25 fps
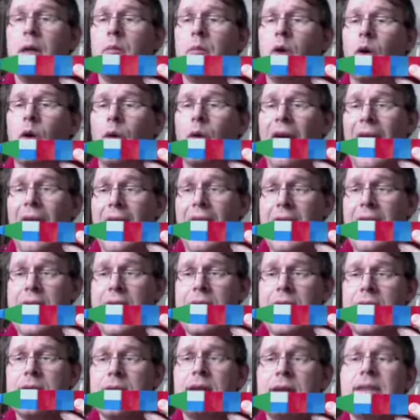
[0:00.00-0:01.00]
We go
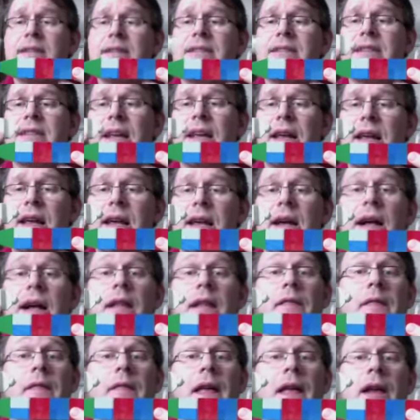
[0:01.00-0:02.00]
A, C,
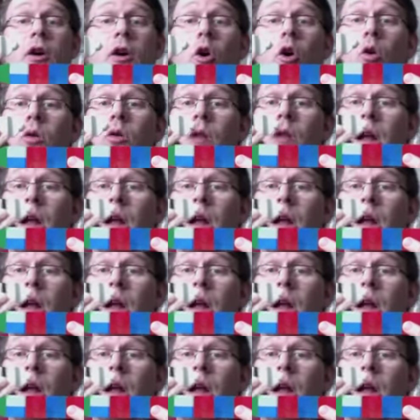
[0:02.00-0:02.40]
then a whole